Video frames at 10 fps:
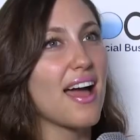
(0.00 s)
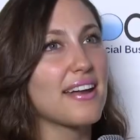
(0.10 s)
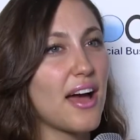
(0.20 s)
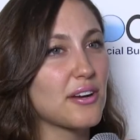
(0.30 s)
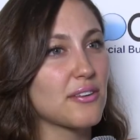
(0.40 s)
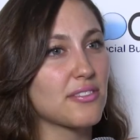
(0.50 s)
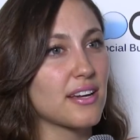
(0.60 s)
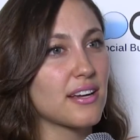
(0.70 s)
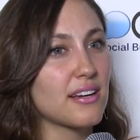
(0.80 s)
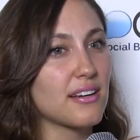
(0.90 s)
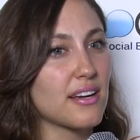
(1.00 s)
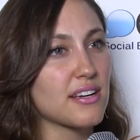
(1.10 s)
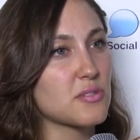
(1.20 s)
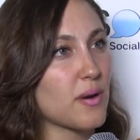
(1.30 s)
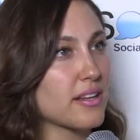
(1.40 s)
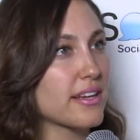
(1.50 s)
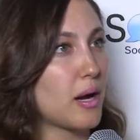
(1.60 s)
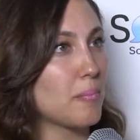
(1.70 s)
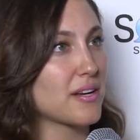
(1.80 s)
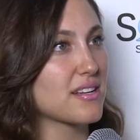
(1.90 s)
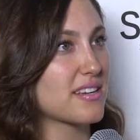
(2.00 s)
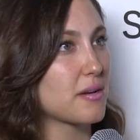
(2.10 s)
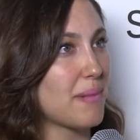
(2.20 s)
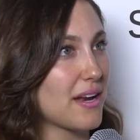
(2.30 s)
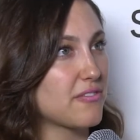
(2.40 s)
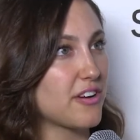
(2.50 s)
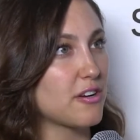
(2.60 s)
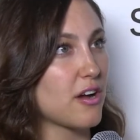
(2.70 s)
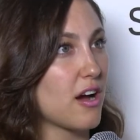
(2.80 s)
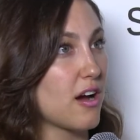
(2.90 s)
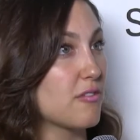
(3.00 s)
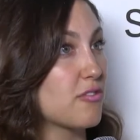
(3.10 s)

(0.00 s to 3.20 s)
And how do you think Israeli companies can benefit uh,